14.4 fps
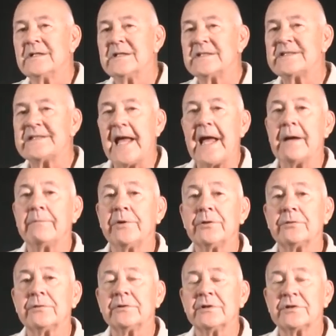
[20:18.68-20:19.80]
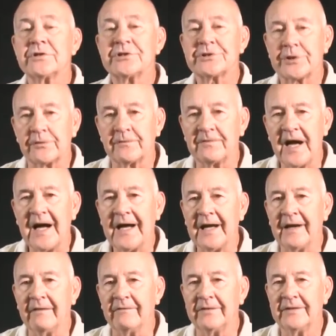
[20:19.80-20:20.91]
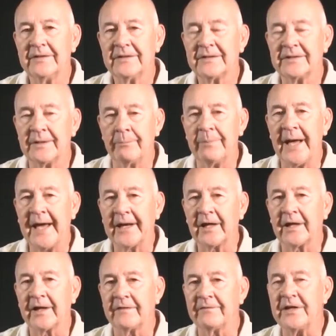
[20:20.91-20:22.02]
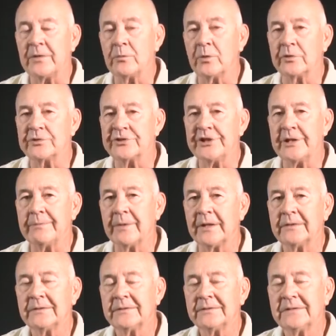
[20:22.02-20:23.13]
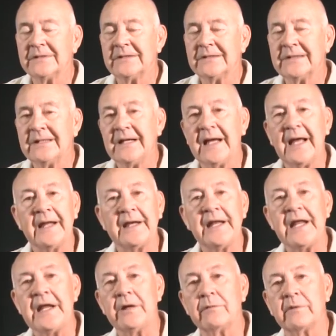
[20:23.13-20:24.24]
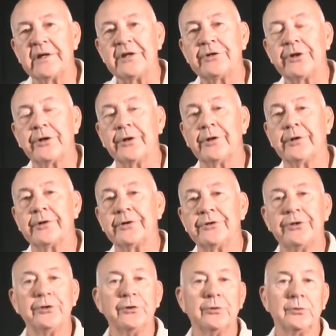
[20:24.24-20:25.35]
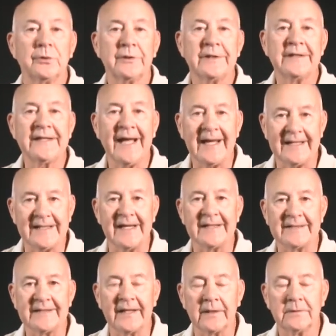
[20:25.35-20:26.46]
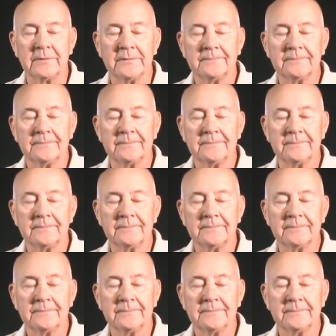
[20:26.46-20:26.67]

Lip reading: Samuel survived the Battle of Iwo Jima, and he returned to Kayenta.